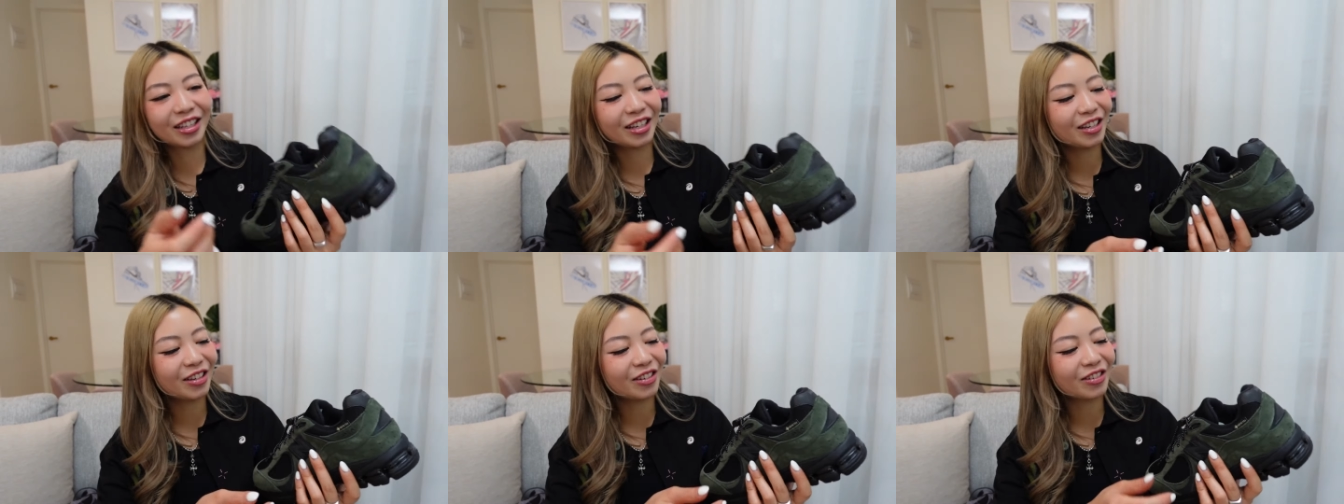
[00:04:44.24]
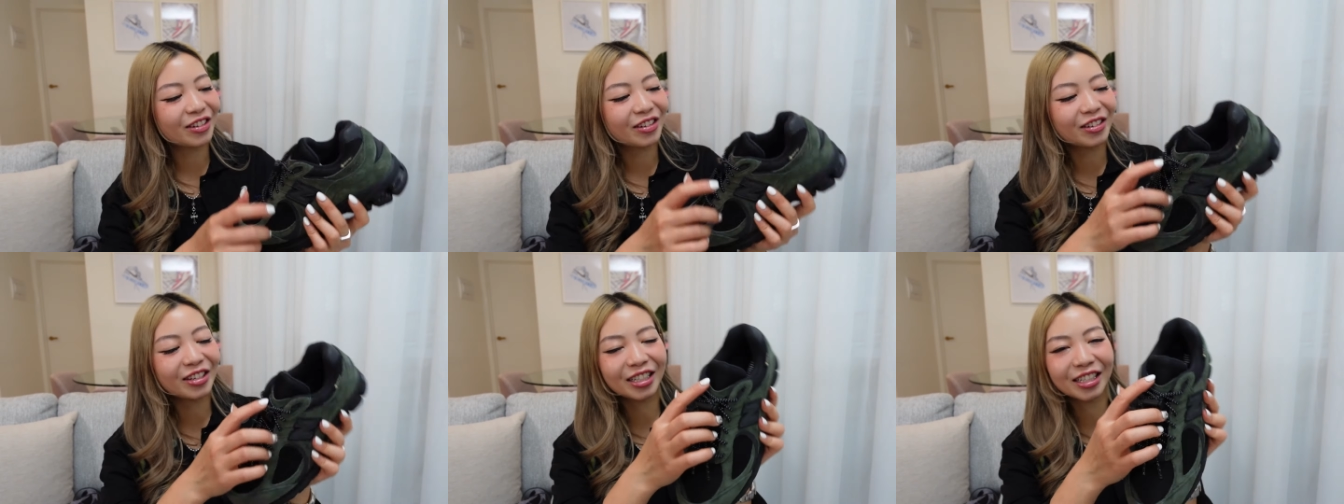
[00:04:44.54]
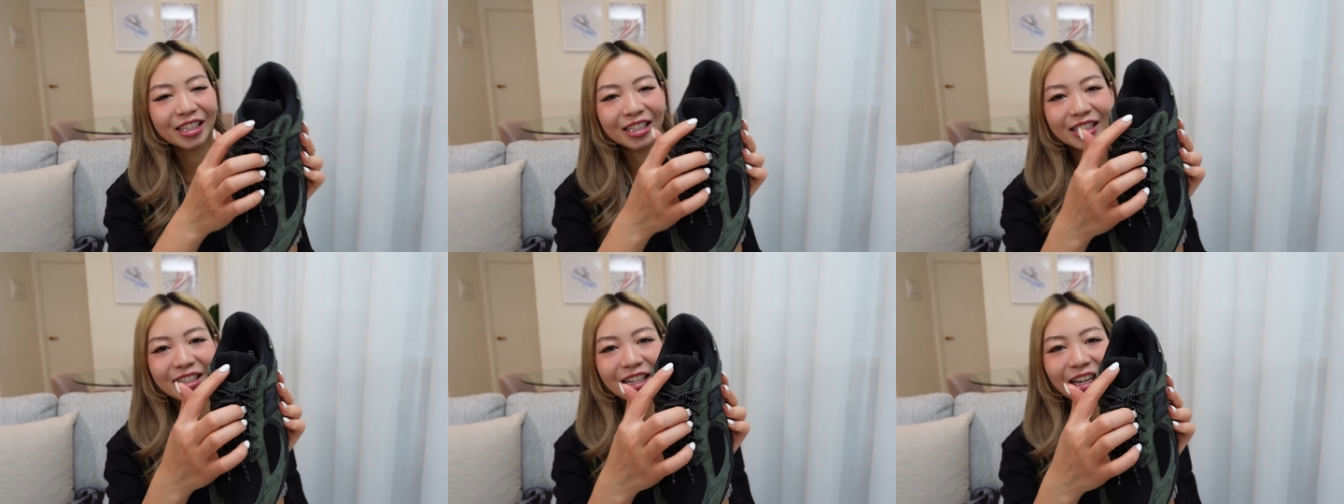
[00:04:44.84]
thing you'll notice
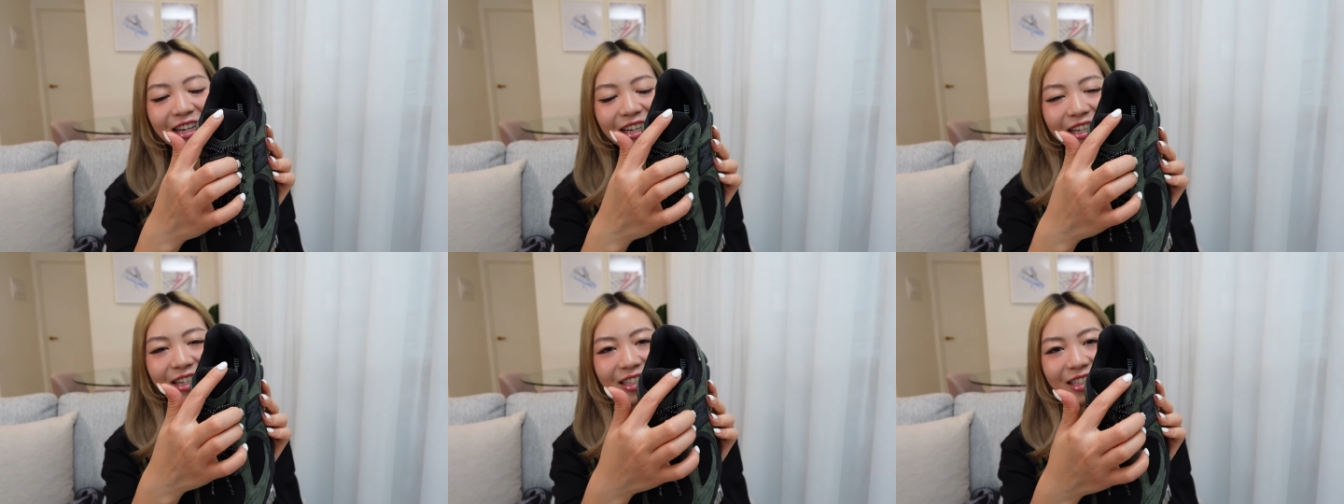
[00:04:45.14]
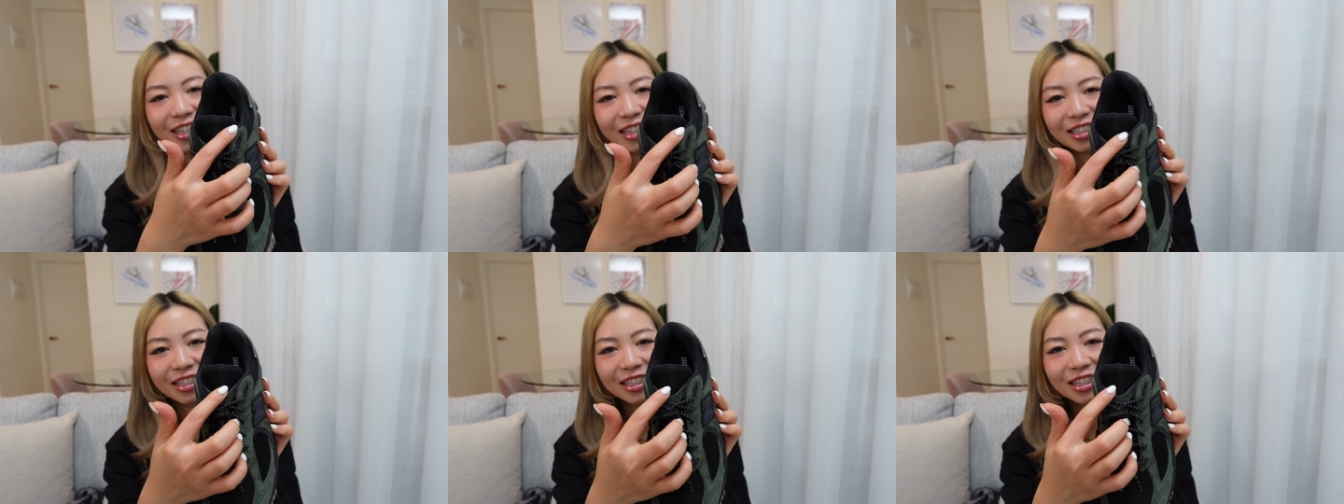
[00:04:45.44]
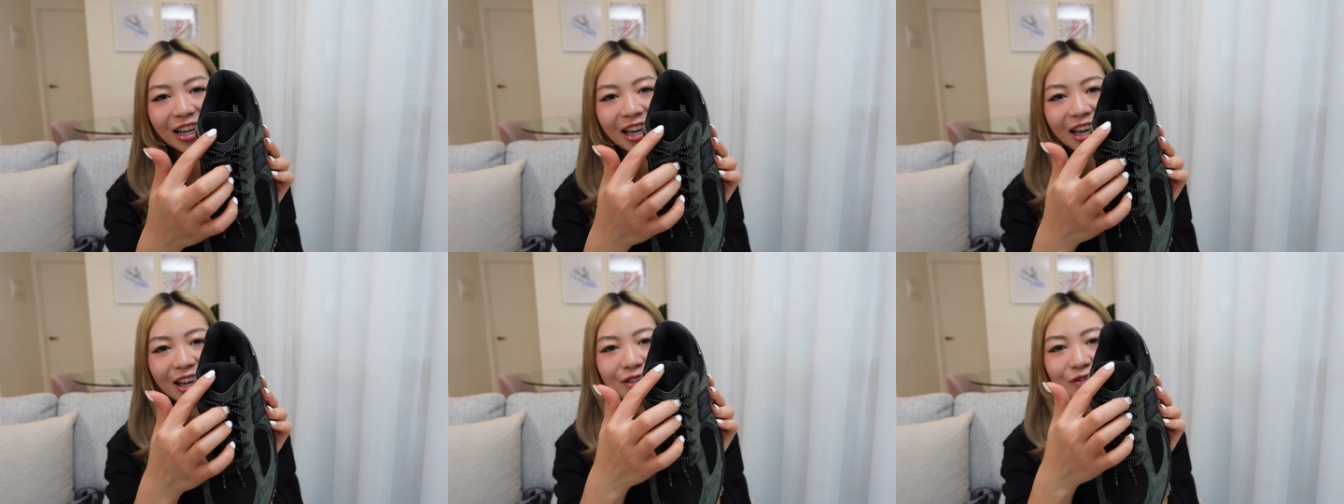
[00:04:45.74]
is that it doesn't
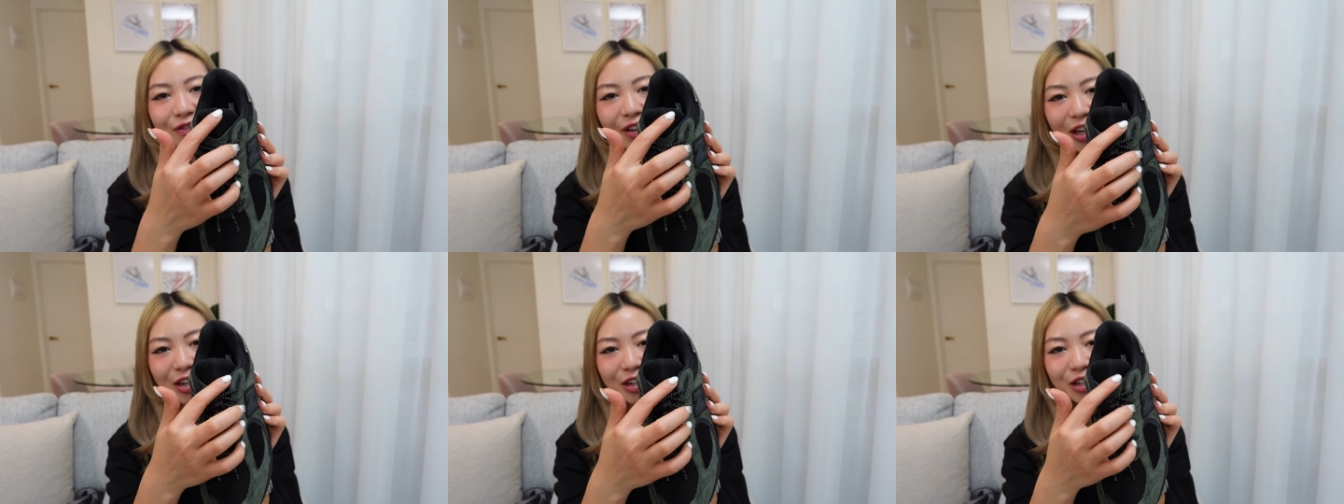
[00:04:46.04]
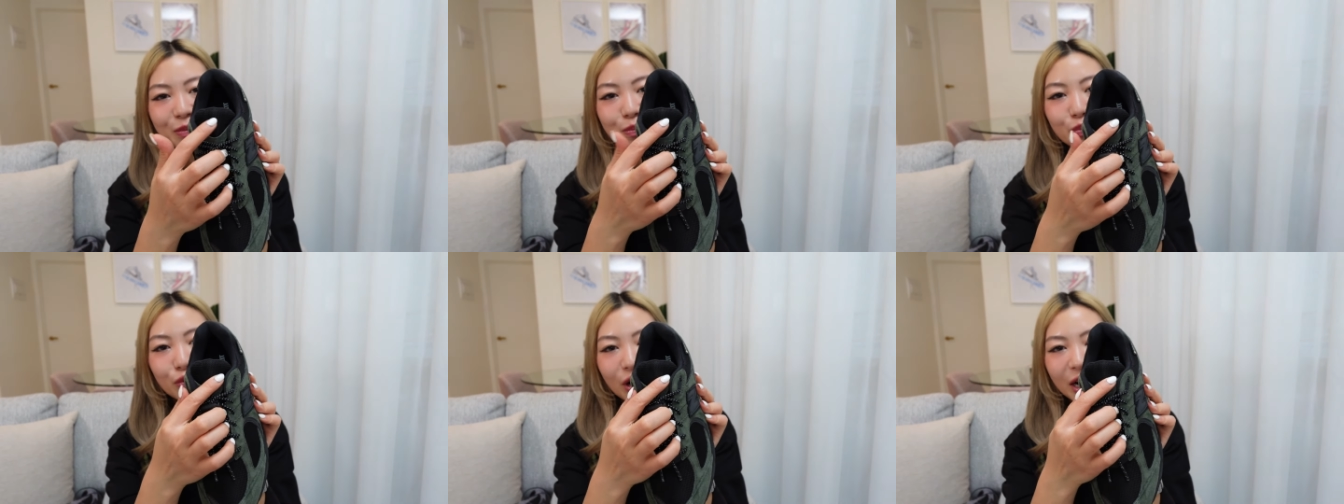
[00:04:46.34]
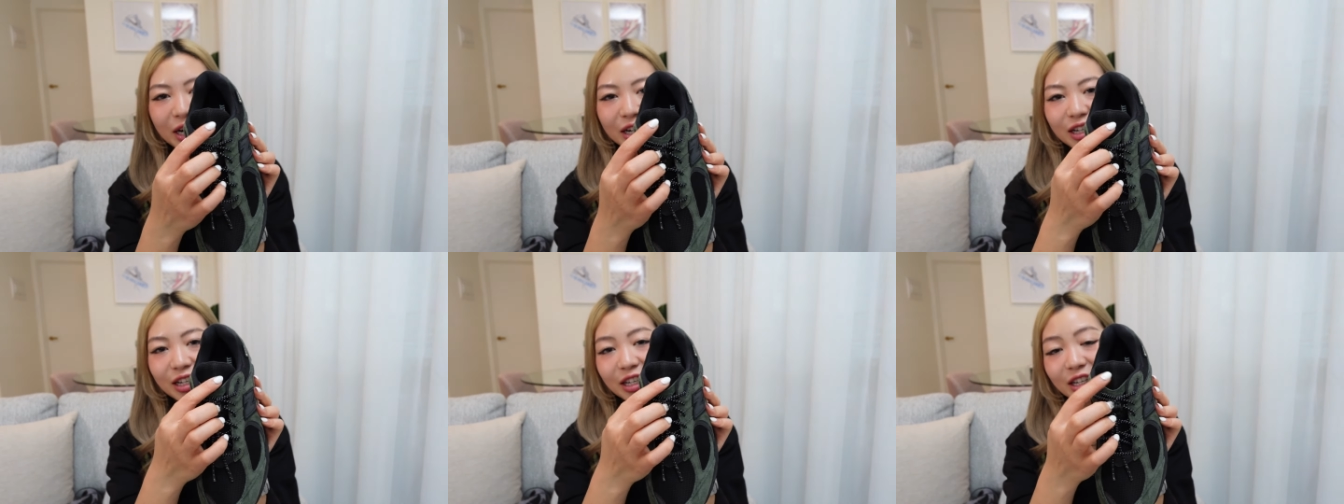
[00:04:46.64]
have any
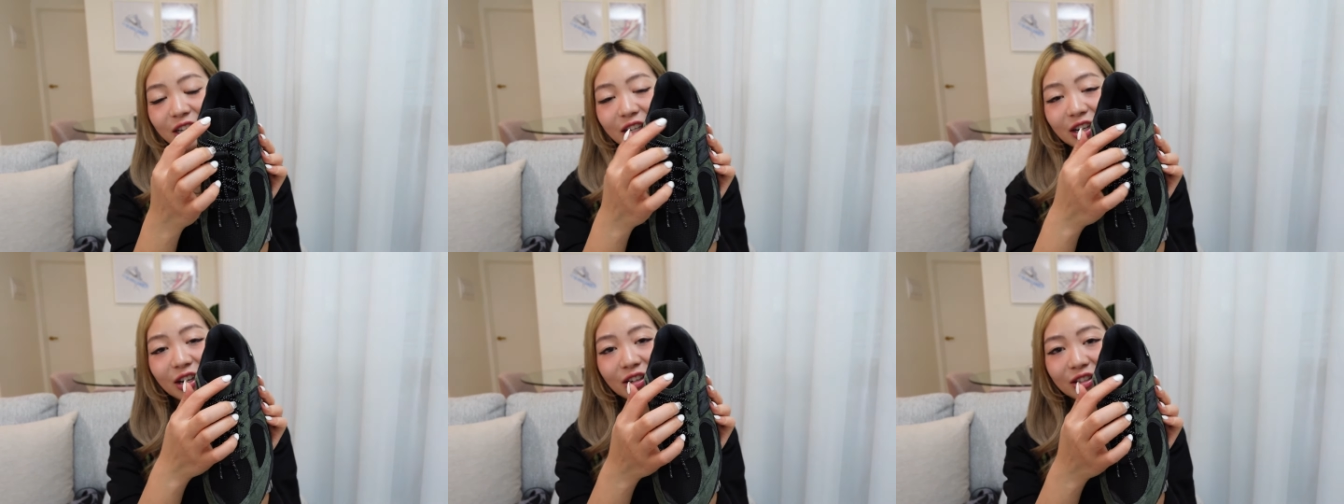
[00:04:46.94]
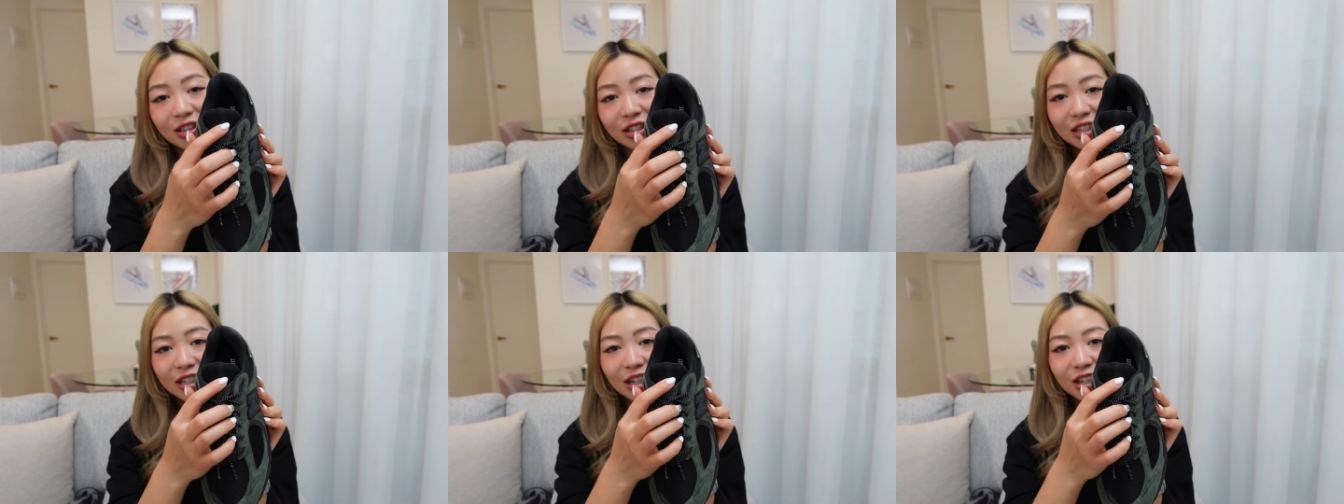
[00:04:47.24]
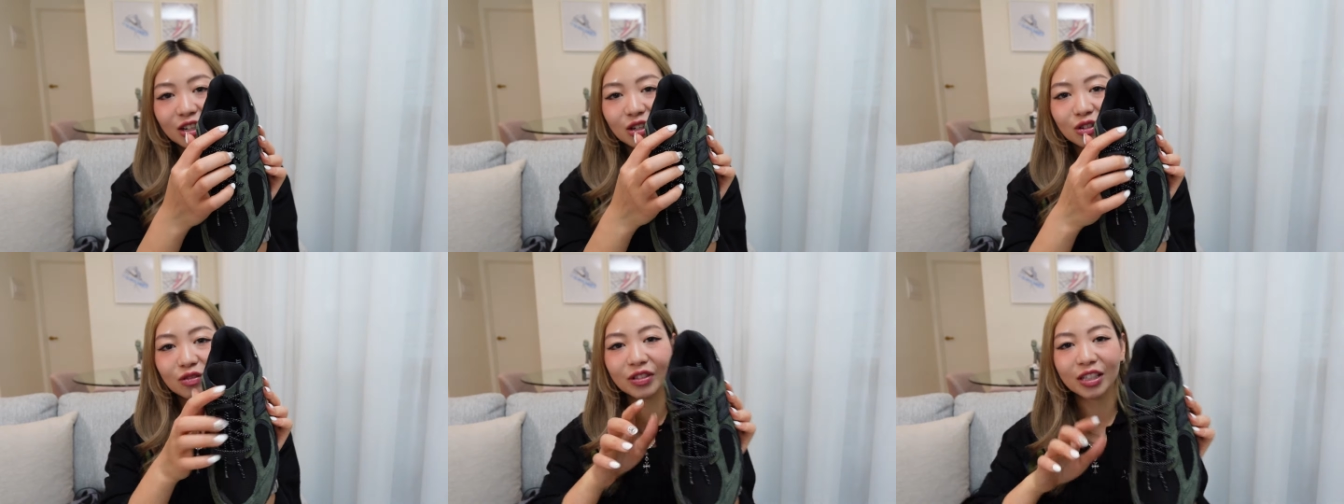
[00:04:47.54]
branding here on the
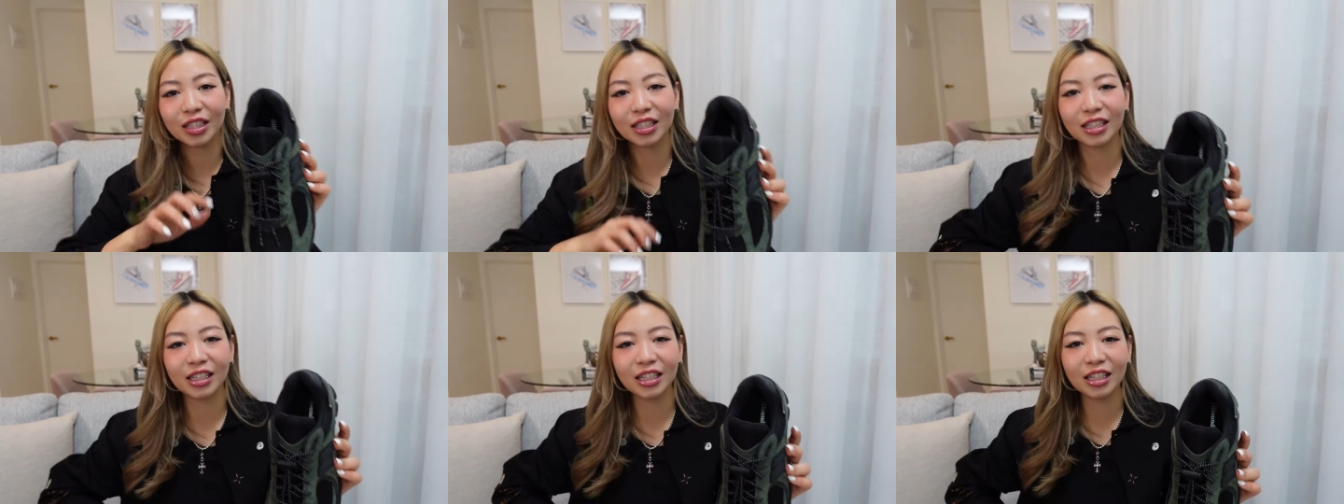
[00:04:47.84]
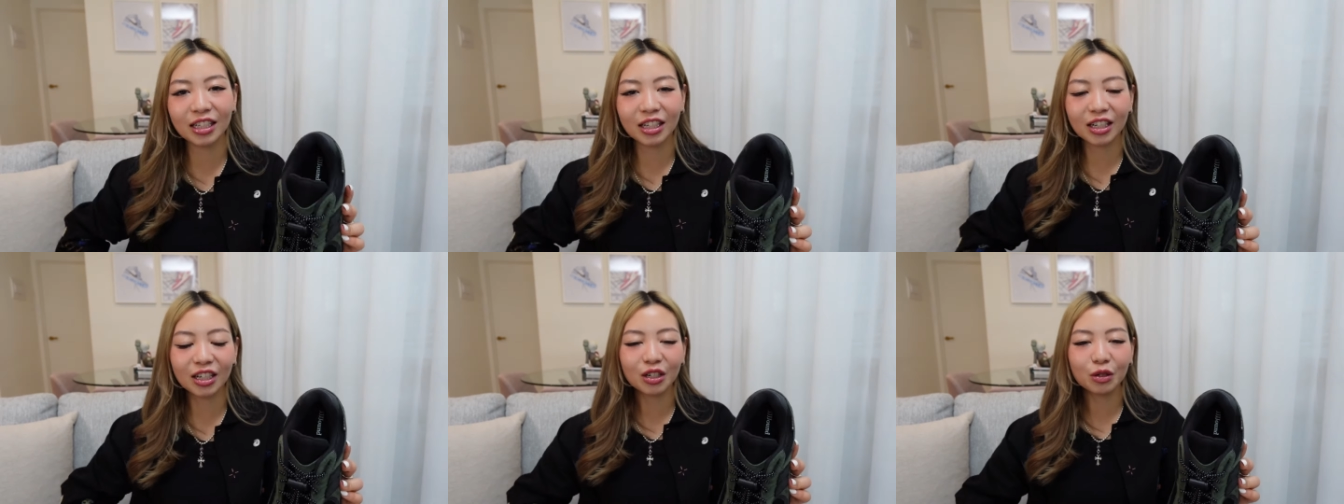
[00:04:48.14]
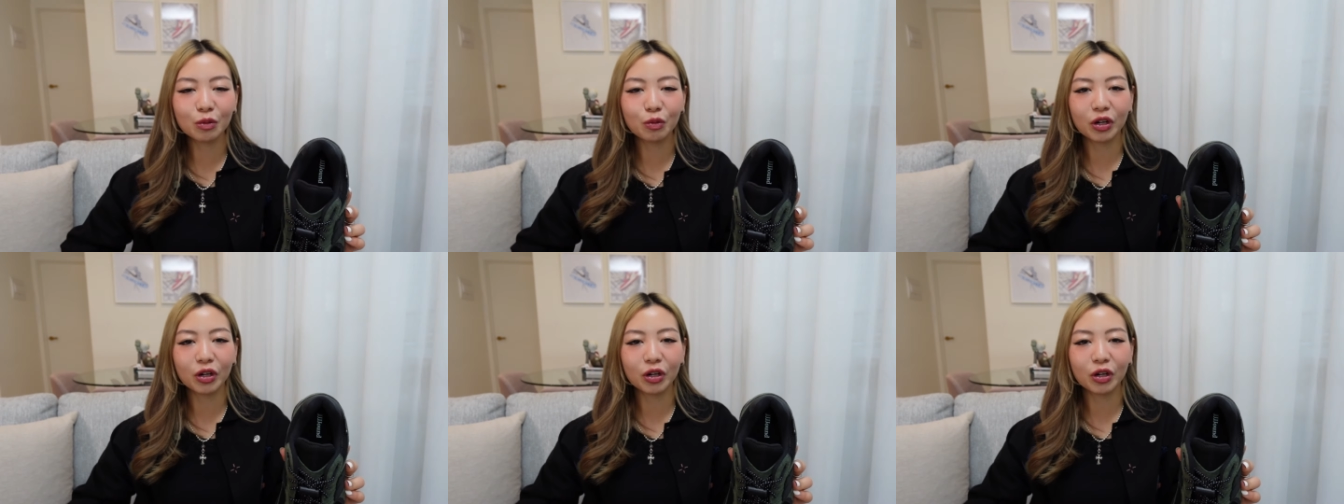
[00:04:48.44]
tongue of the sneaker,